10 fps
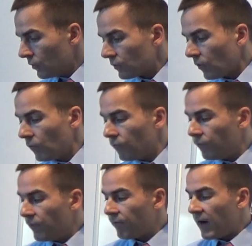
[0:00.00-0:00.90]
So
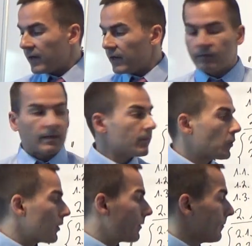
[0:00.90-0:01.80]
the final
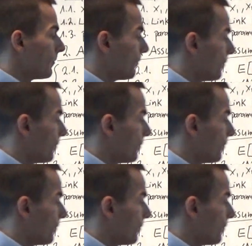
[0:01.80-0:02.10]
assumption